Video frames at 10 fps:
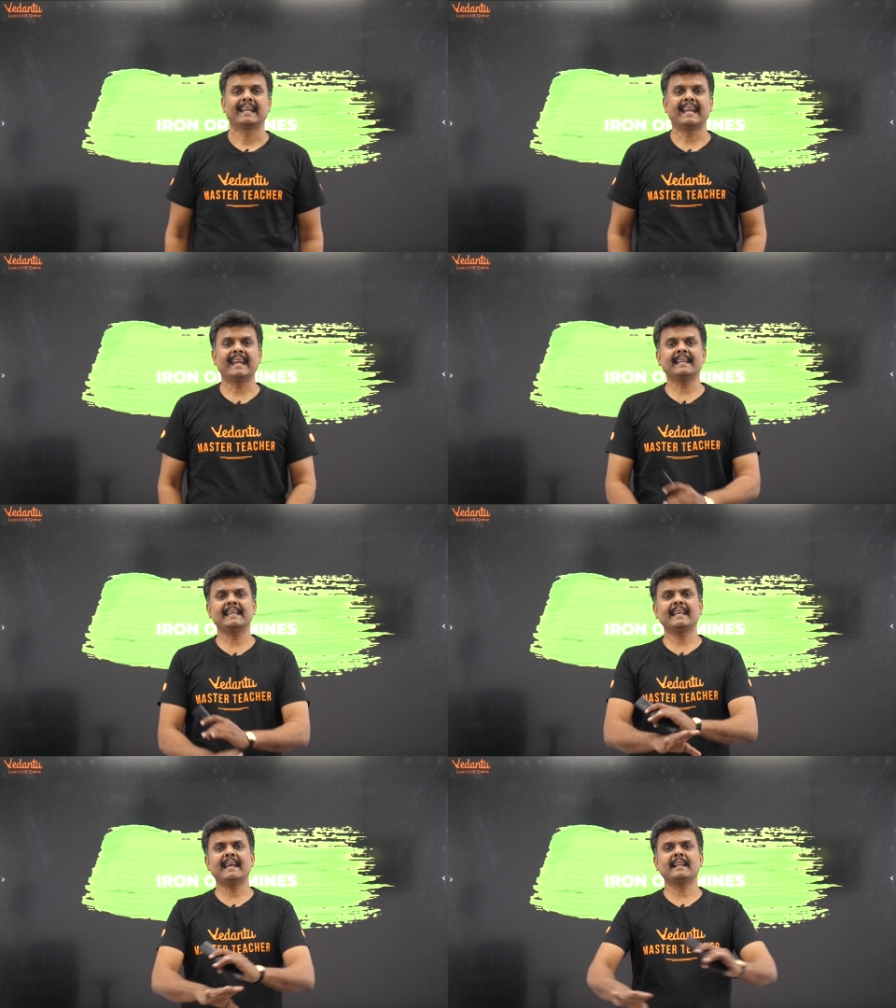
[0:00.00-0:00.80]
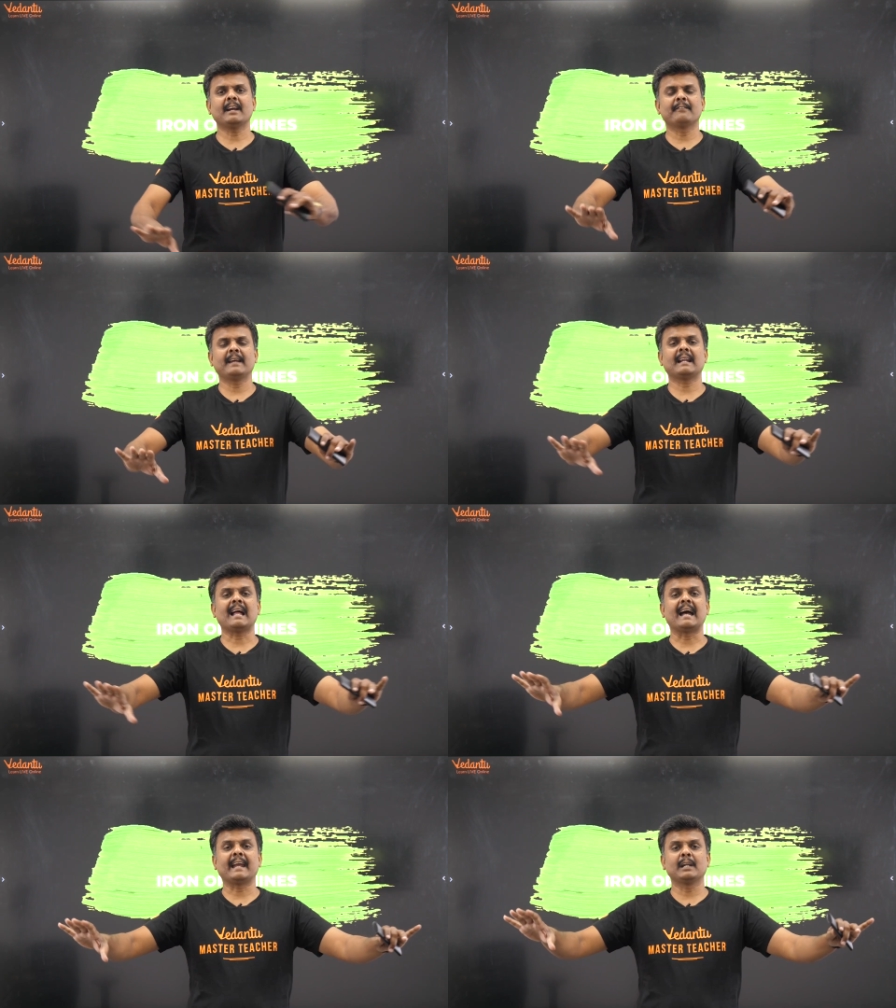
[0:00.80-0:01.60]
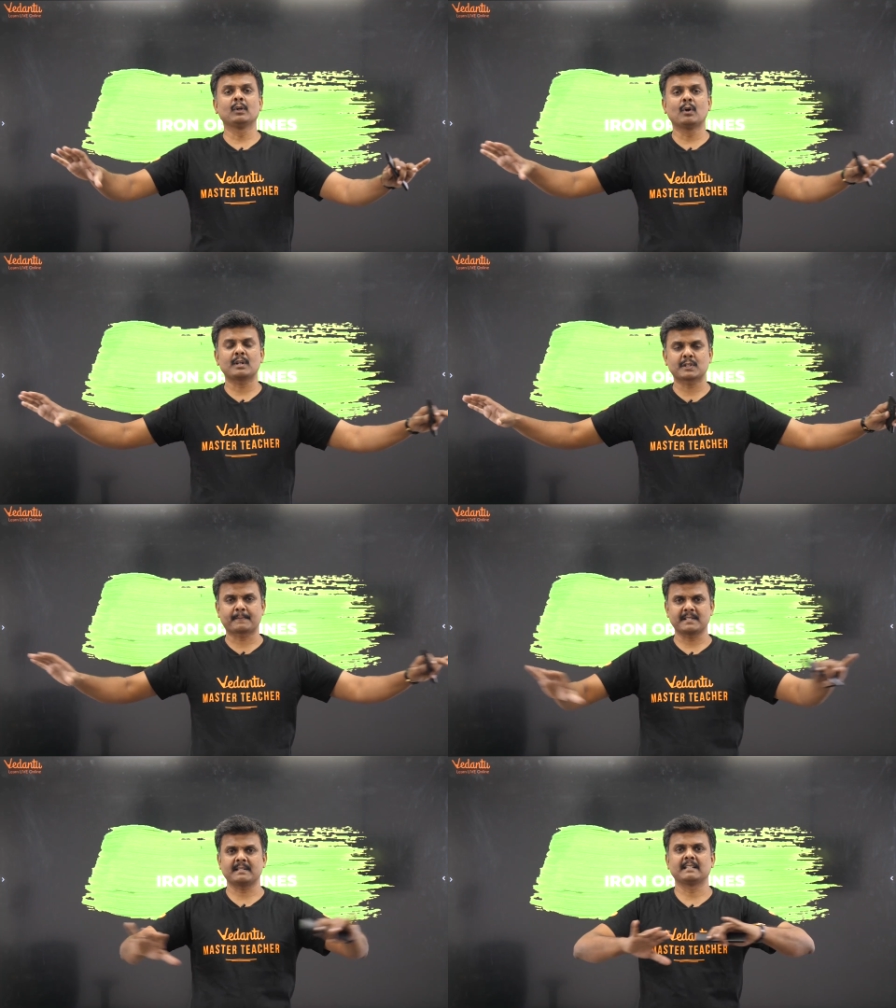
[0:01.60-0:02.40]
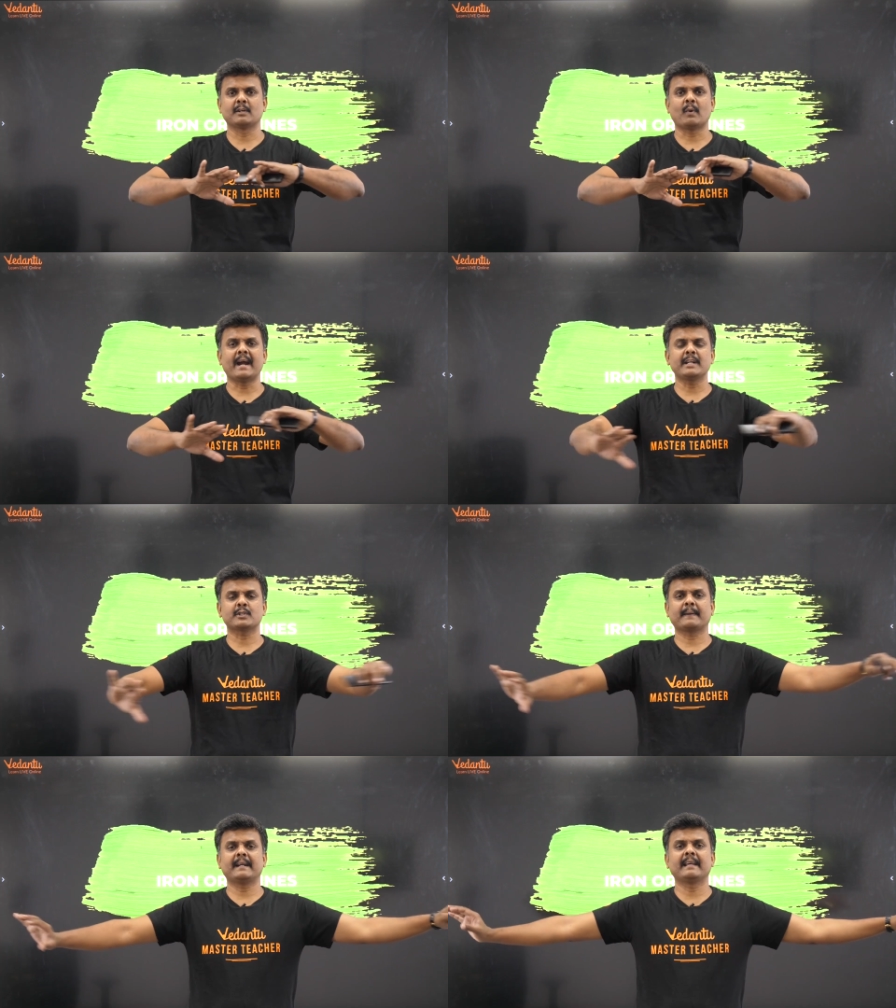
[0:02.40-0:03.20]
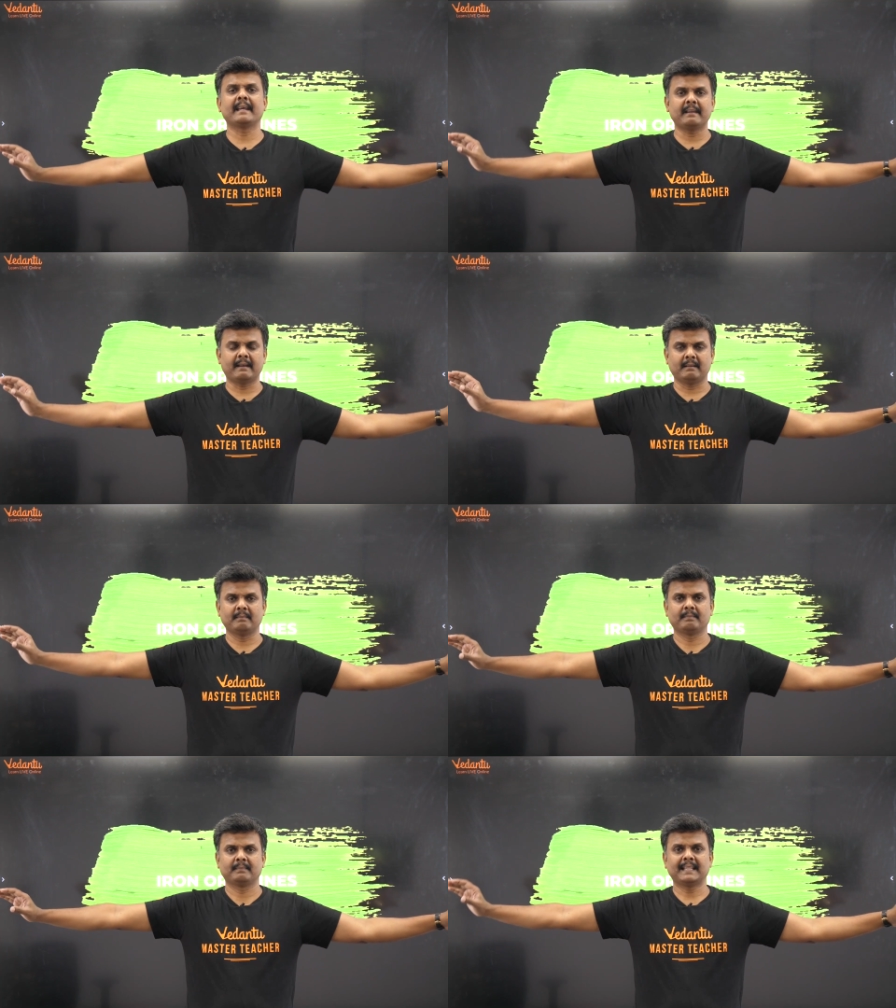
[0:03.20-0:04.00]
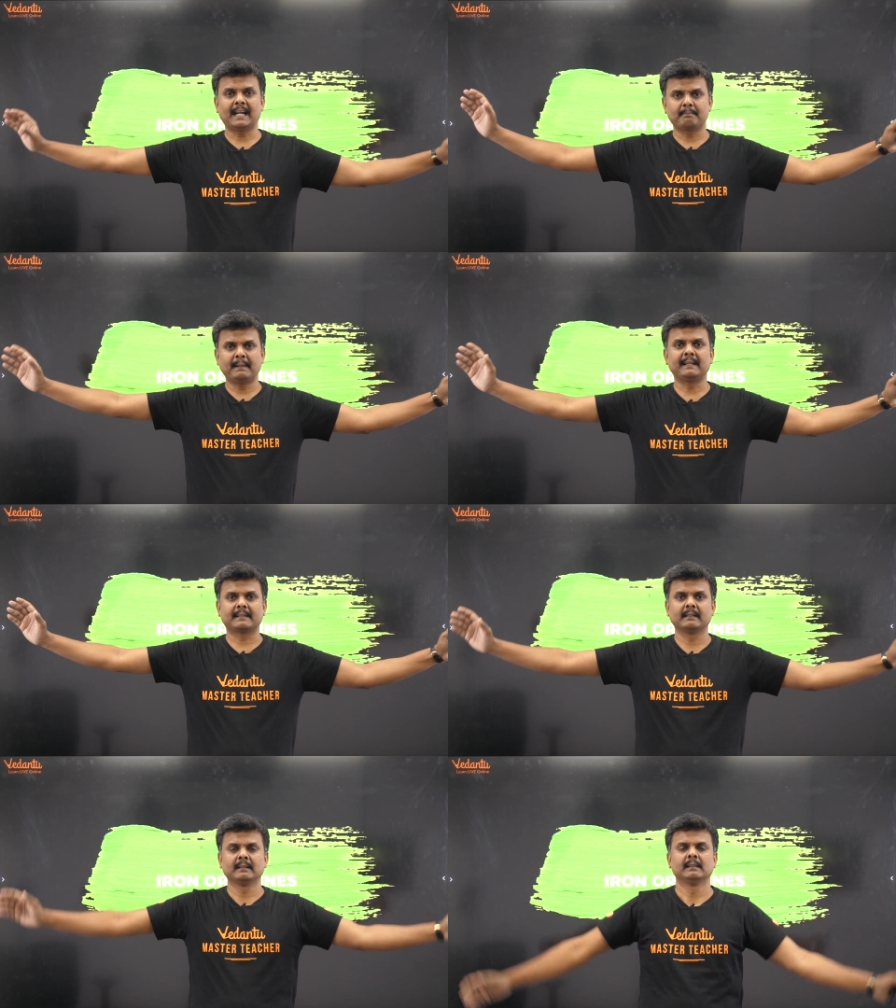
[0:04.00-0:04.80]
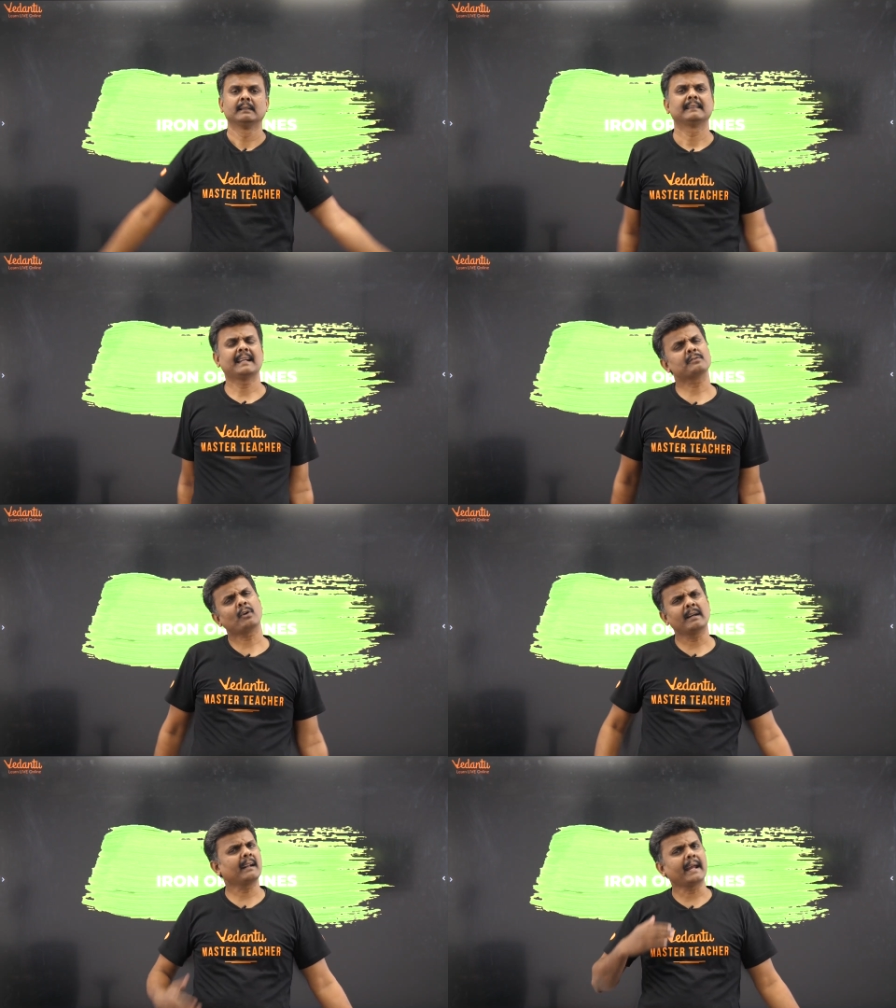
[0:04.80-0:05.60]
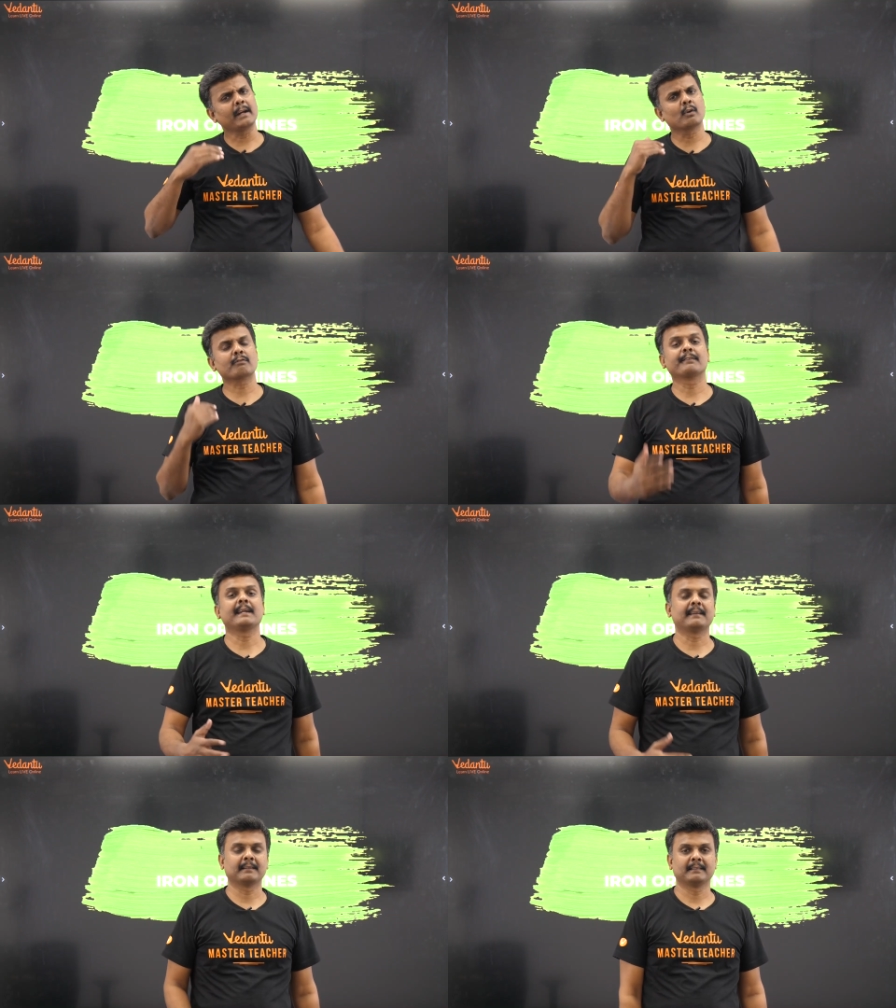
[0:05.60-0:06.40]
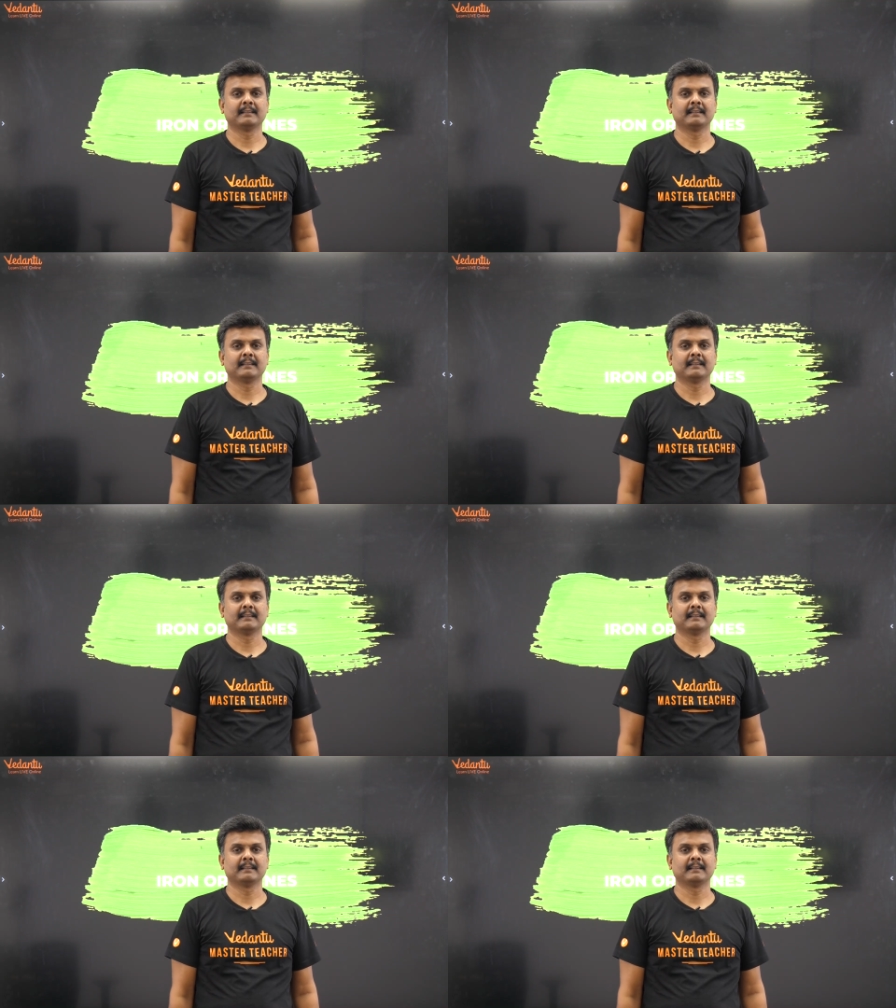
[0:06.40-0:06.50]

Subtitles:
Any area where iron ore is present, the widespread area, that belt, that's called an iron ore field.